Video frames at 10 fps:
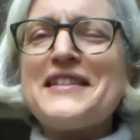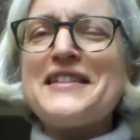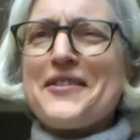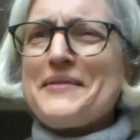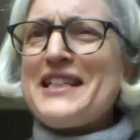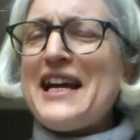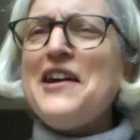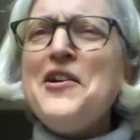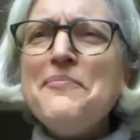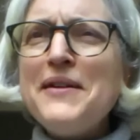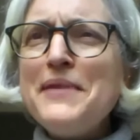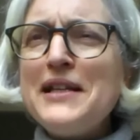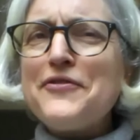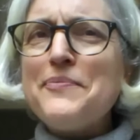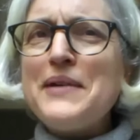sell them a chair. Made me
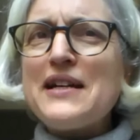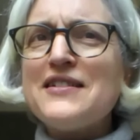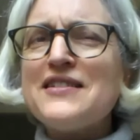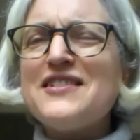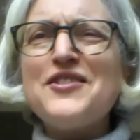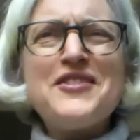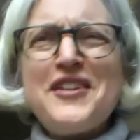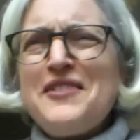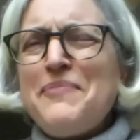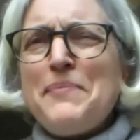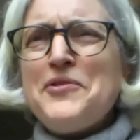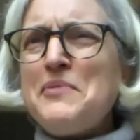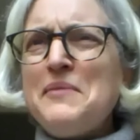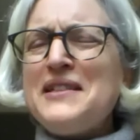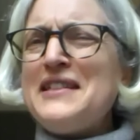laugh a bit, because don't people
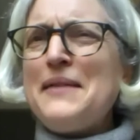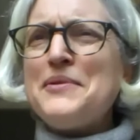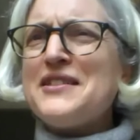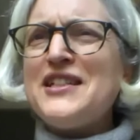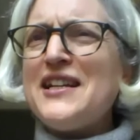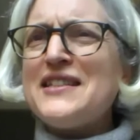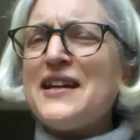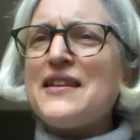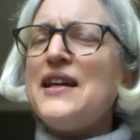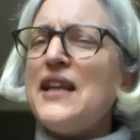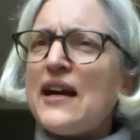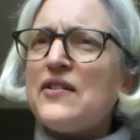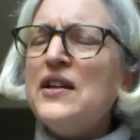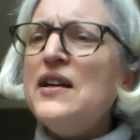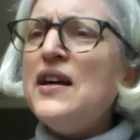normally buy tables and chairs together?
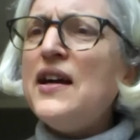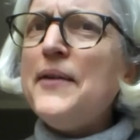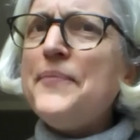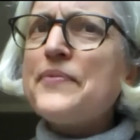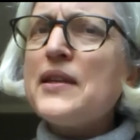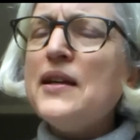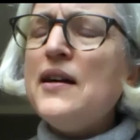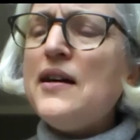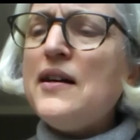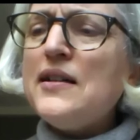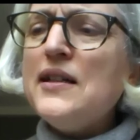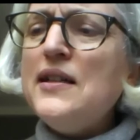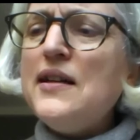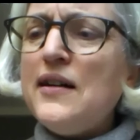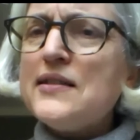Anyhow,
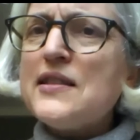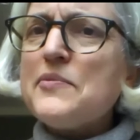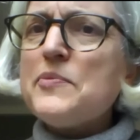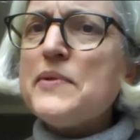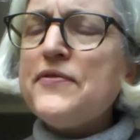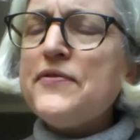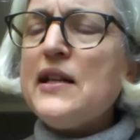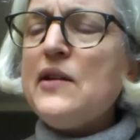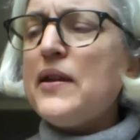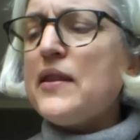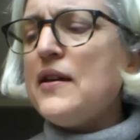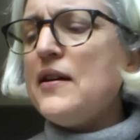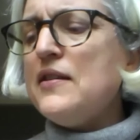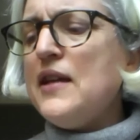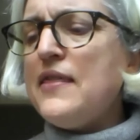I asked them specifically whether,
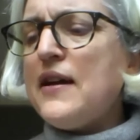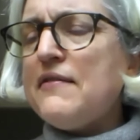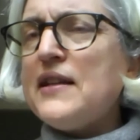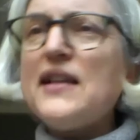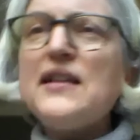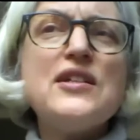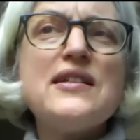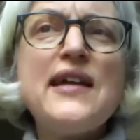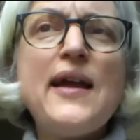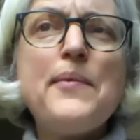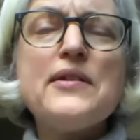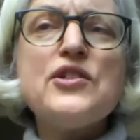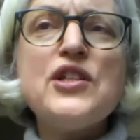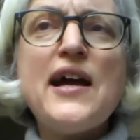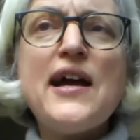in their analogy, a table and
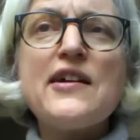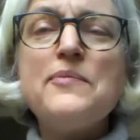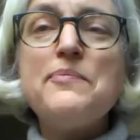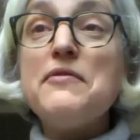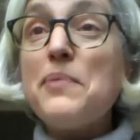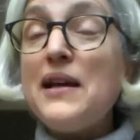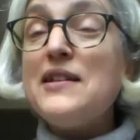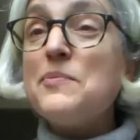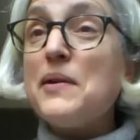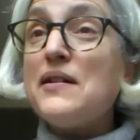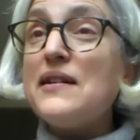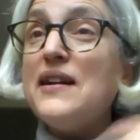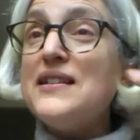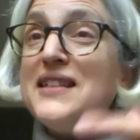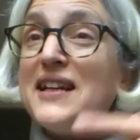chair could be replaced by
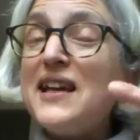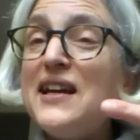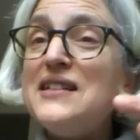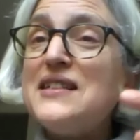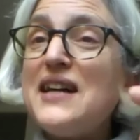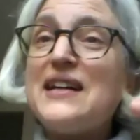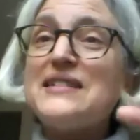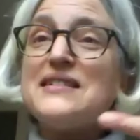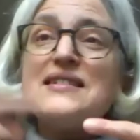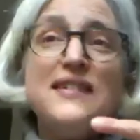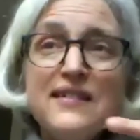a ticket and